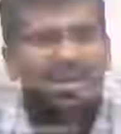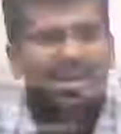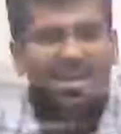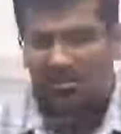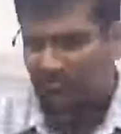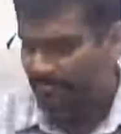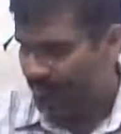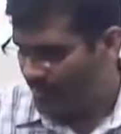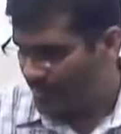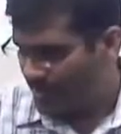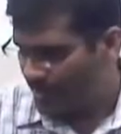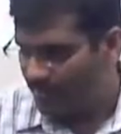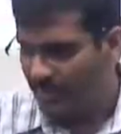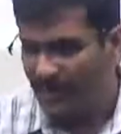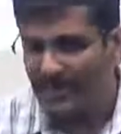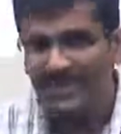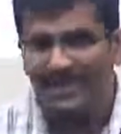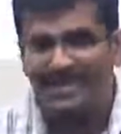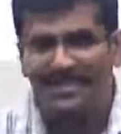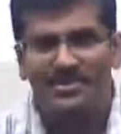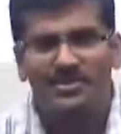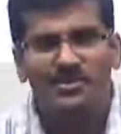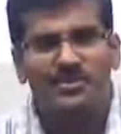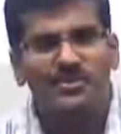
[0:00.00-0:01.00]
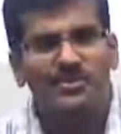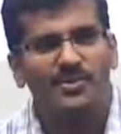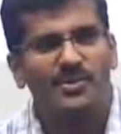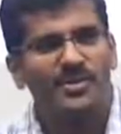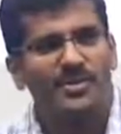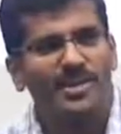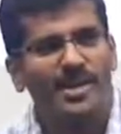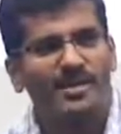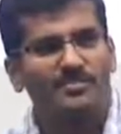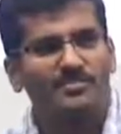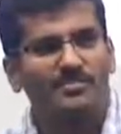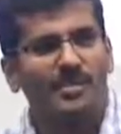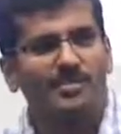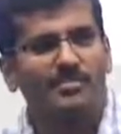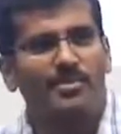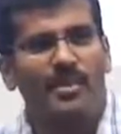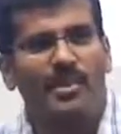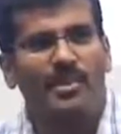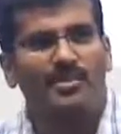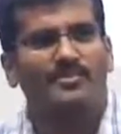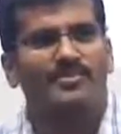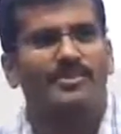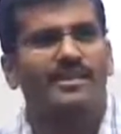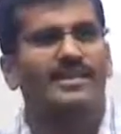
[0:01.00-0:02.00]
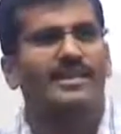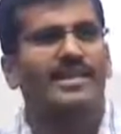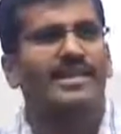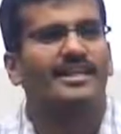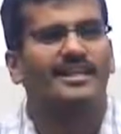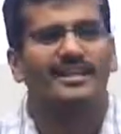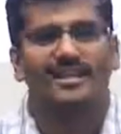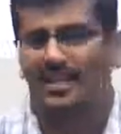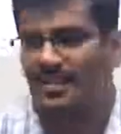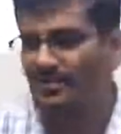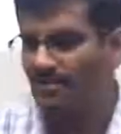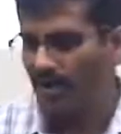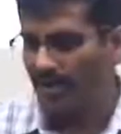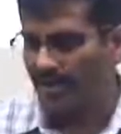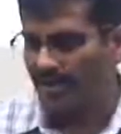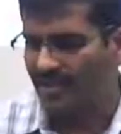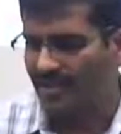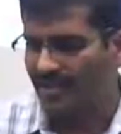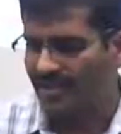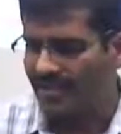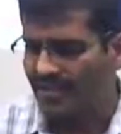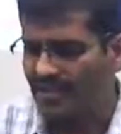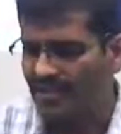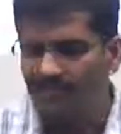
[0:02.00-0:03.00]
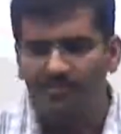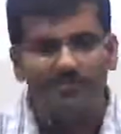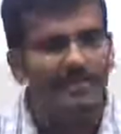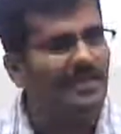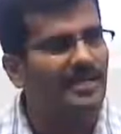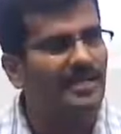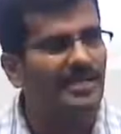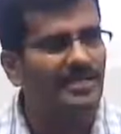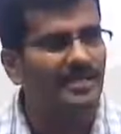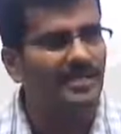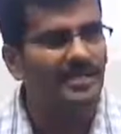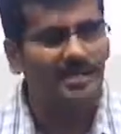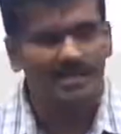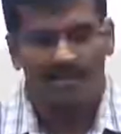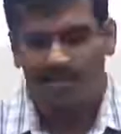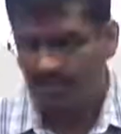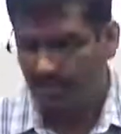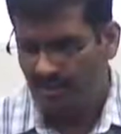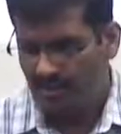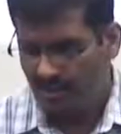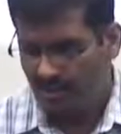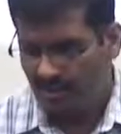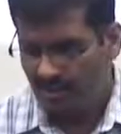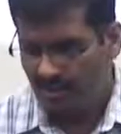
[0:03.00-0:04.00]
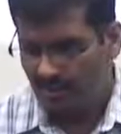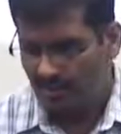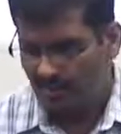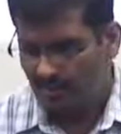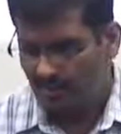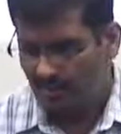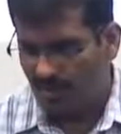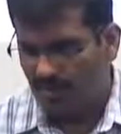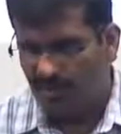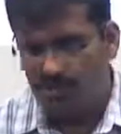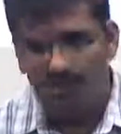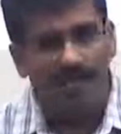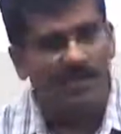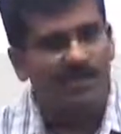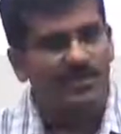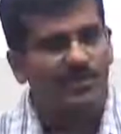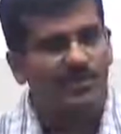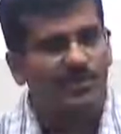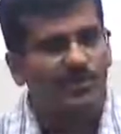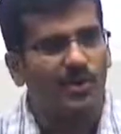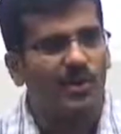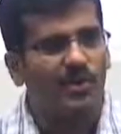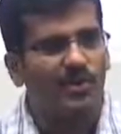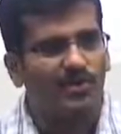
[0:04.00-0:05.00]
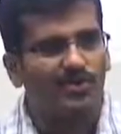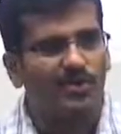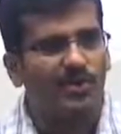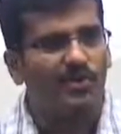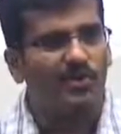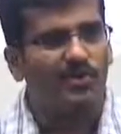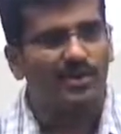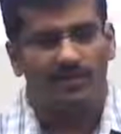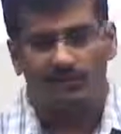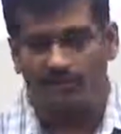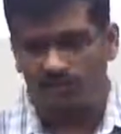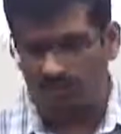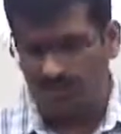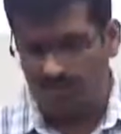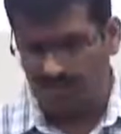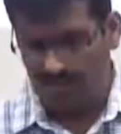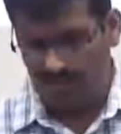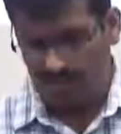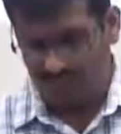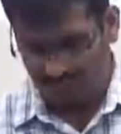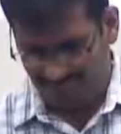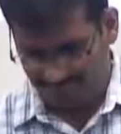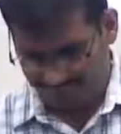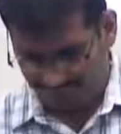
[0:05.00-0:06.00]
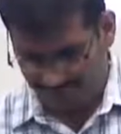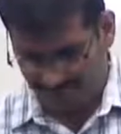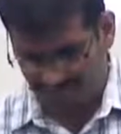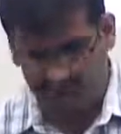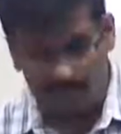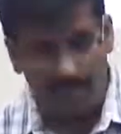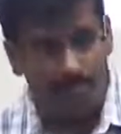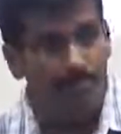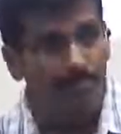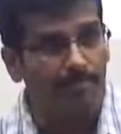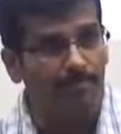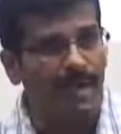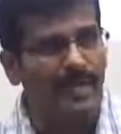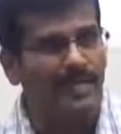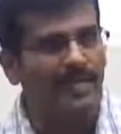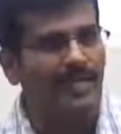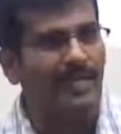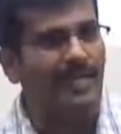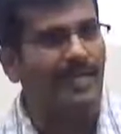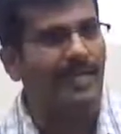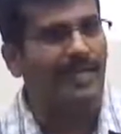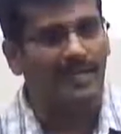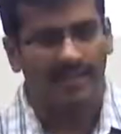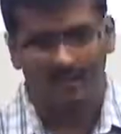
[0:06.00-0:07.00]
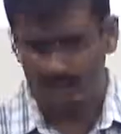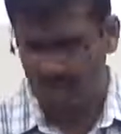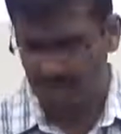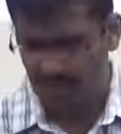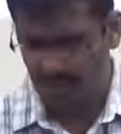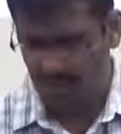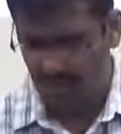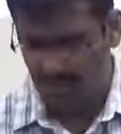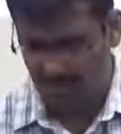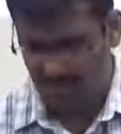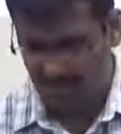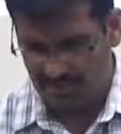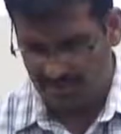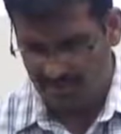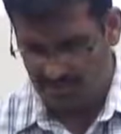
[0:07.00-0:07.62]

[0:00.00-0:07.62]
I am uh, Pedi Indukuri. I'm a part of our technical marketing team. So I would like to talk about our uh, MPact Analytics today.